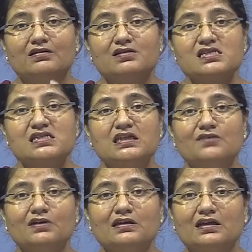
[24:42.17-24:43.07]

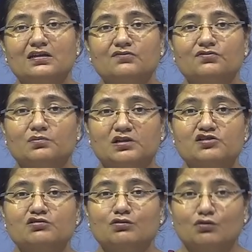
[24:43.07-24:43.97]
receiving that
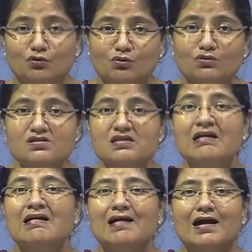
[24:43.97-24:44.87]
information knows,
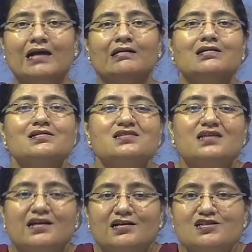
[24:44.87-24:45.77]

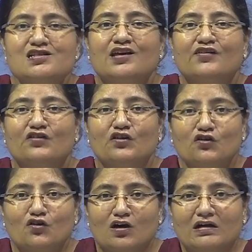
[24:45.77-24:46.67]
understands the
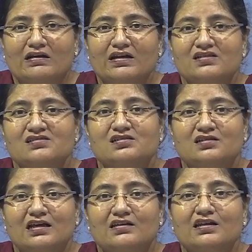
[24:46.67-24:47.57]
context
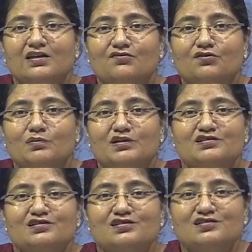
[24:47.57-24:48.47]
that the
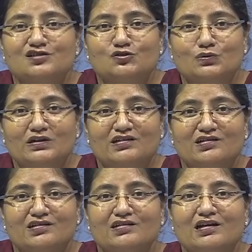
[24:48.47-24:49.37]
information is situated
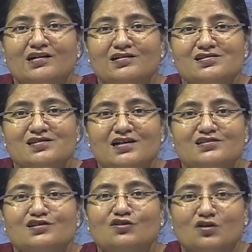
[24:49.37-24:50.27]
in,
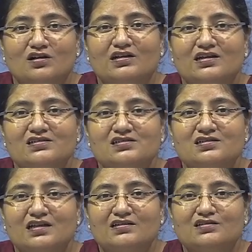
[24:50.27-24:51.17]
understands the context
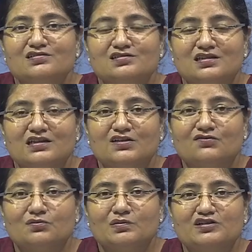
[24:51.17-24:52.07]
that the
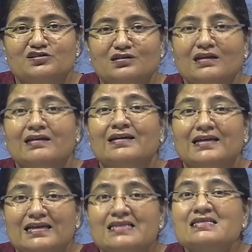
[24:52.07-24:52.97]
information
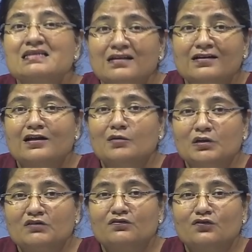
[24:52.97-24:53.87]
is
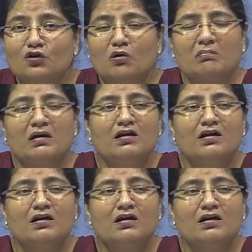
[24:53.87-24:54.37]
coming from,